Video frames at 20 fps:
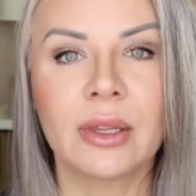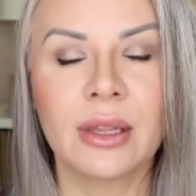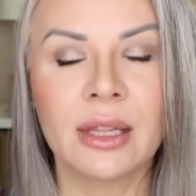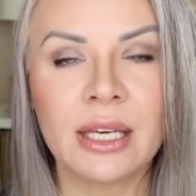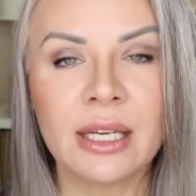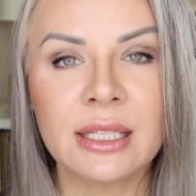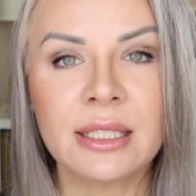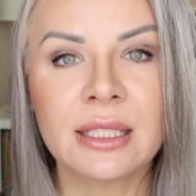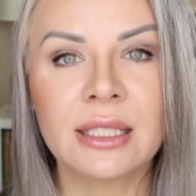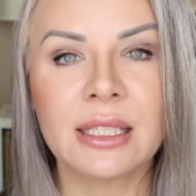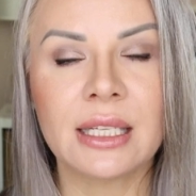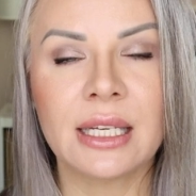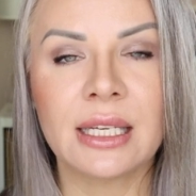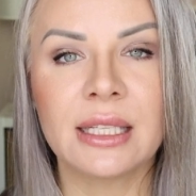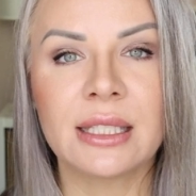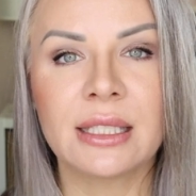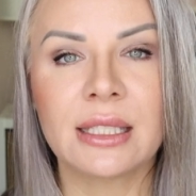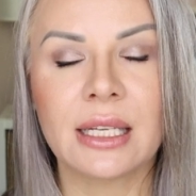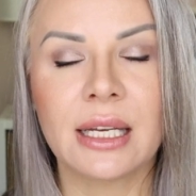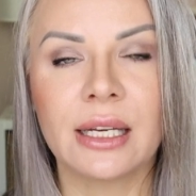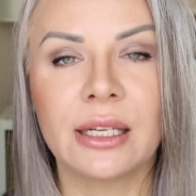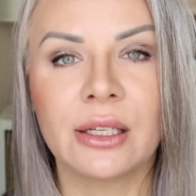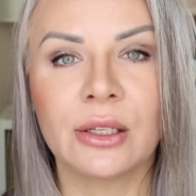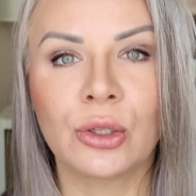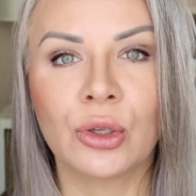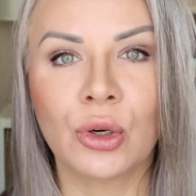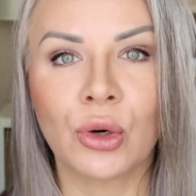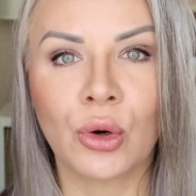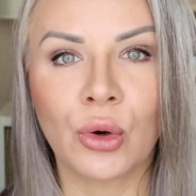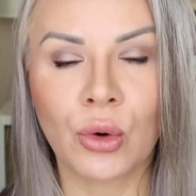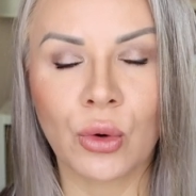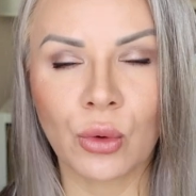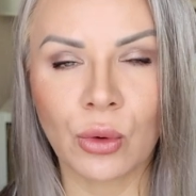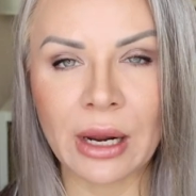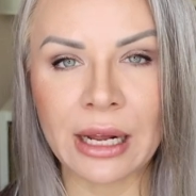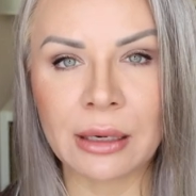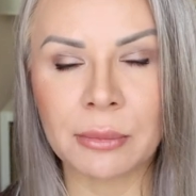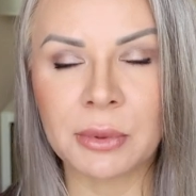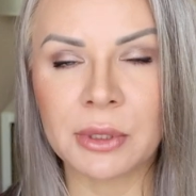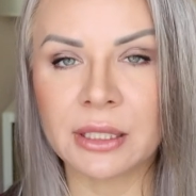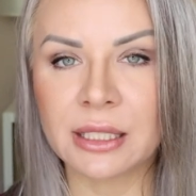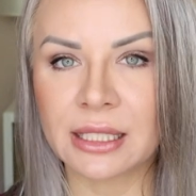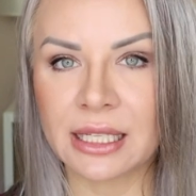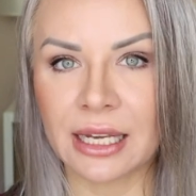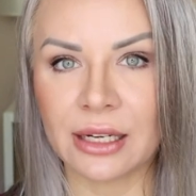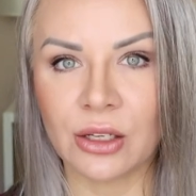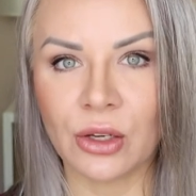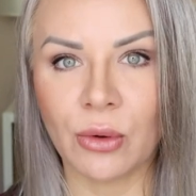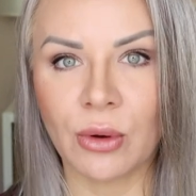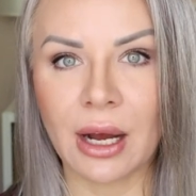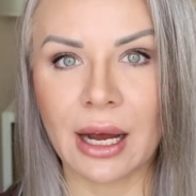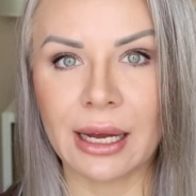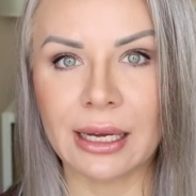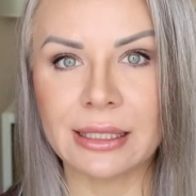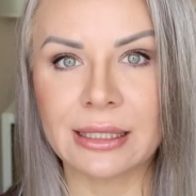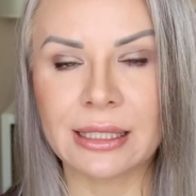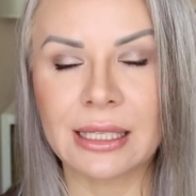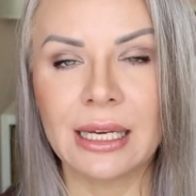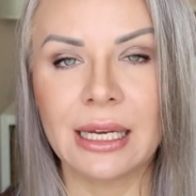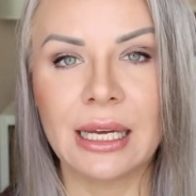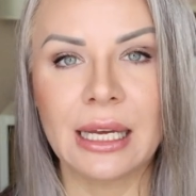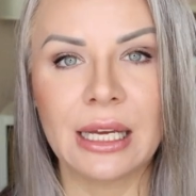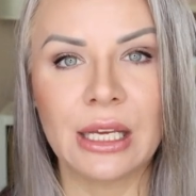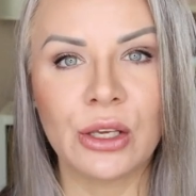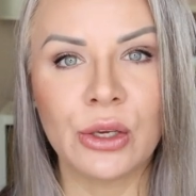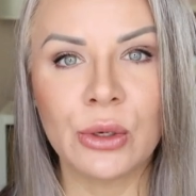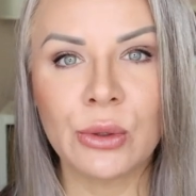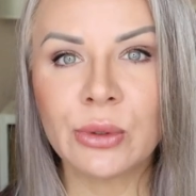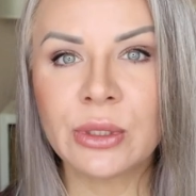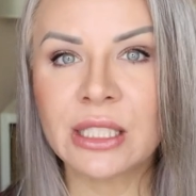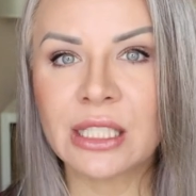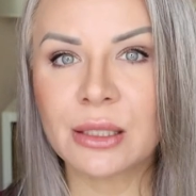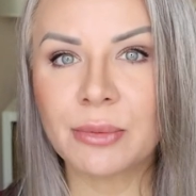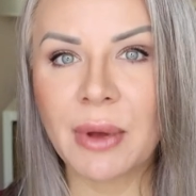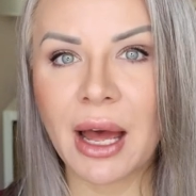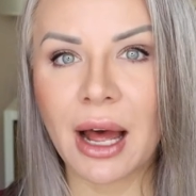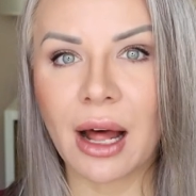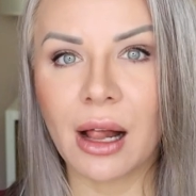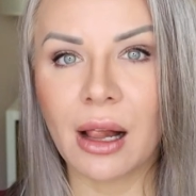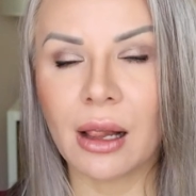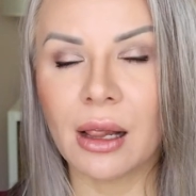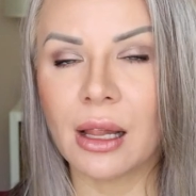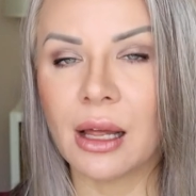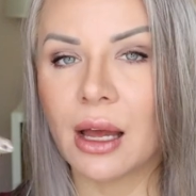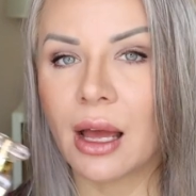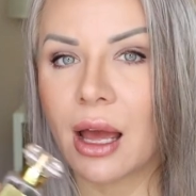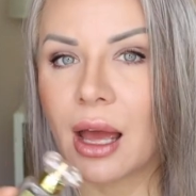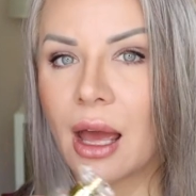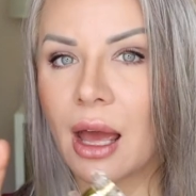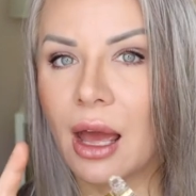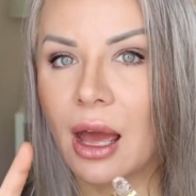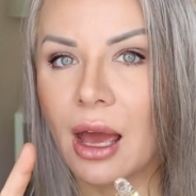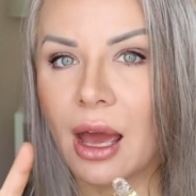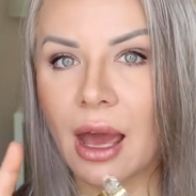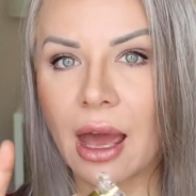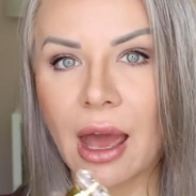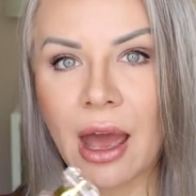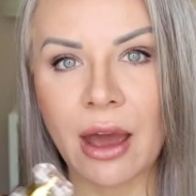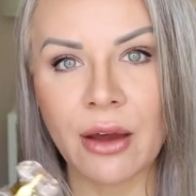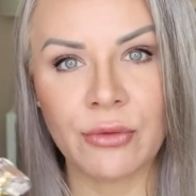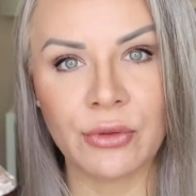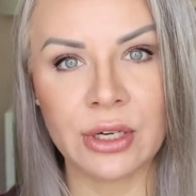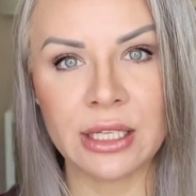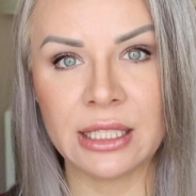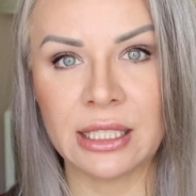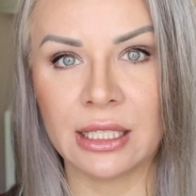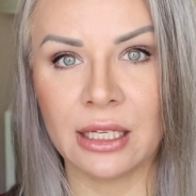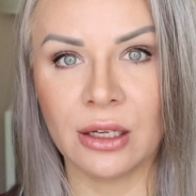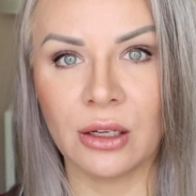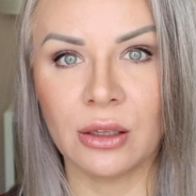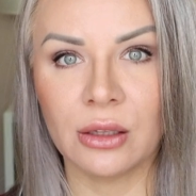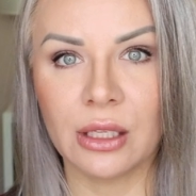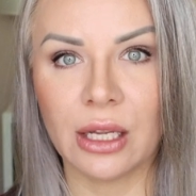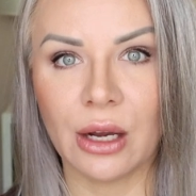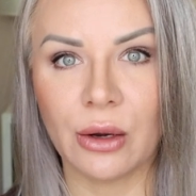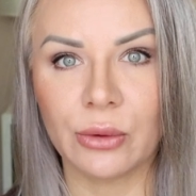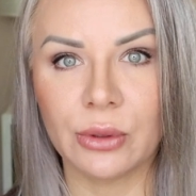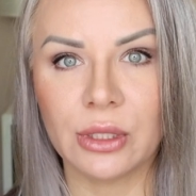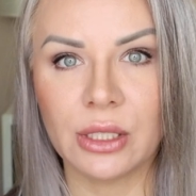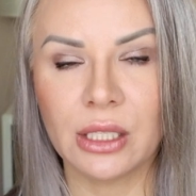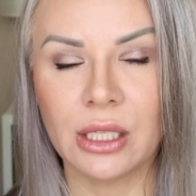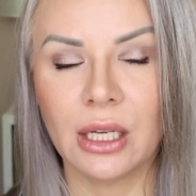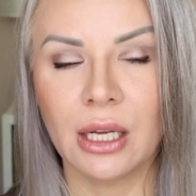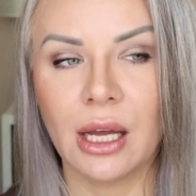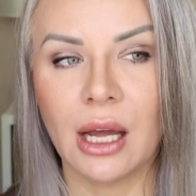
This is an incredible scent, you guys. You smell every single note.